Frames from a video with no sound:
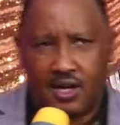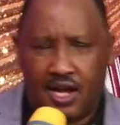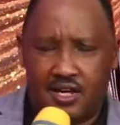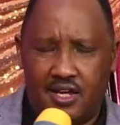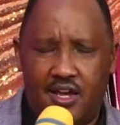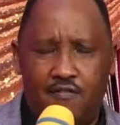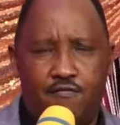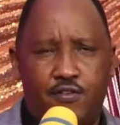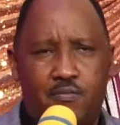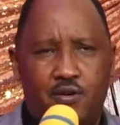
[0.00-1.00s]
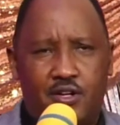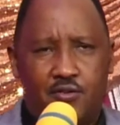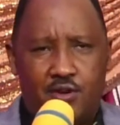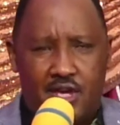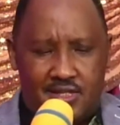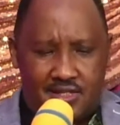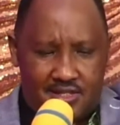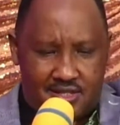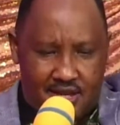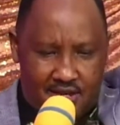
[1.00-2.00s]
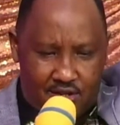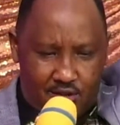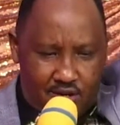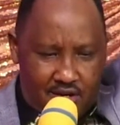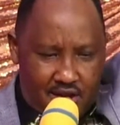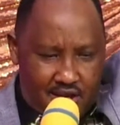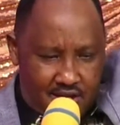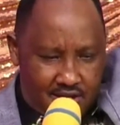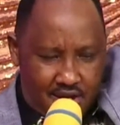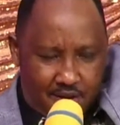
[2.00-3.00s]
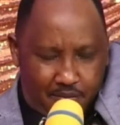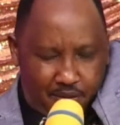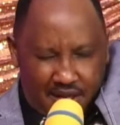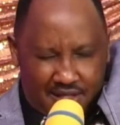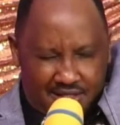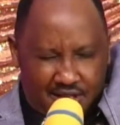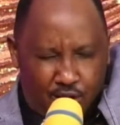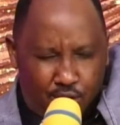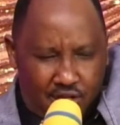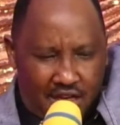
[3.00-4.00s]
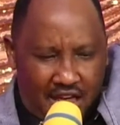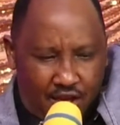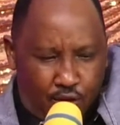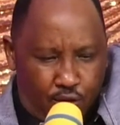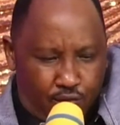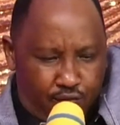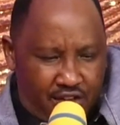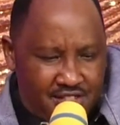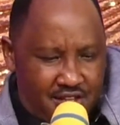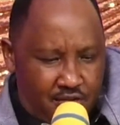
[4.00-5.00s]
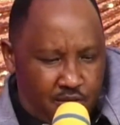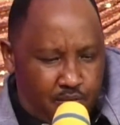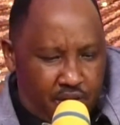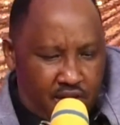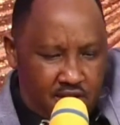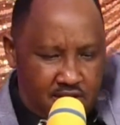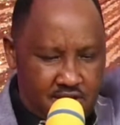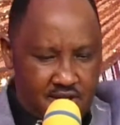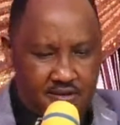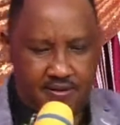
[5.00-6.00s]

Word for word: Can everybody raise his hand or a hand up and say, Lord, I confess and repent